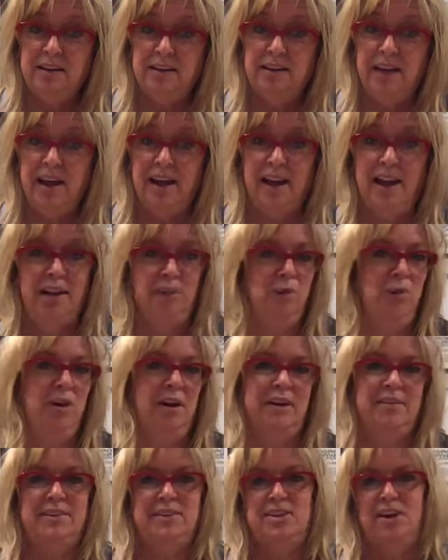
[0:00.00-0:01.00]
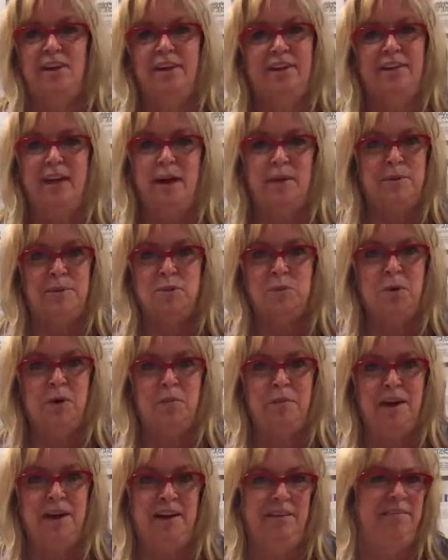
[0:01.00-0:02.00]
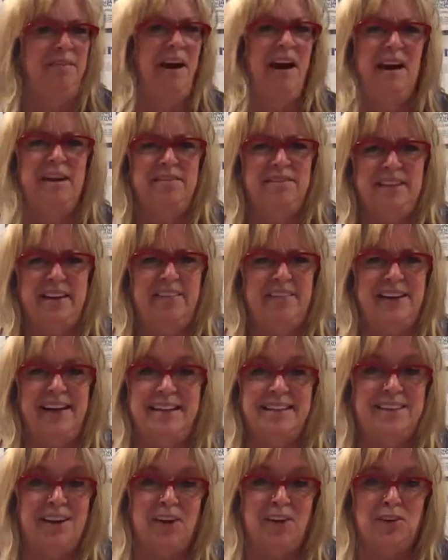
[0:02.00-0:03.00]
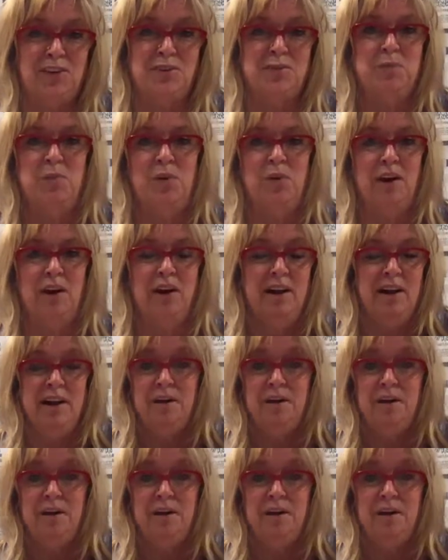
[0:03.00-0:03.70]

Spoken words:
and we're not even talking that much more money, $5, $7, $8 more,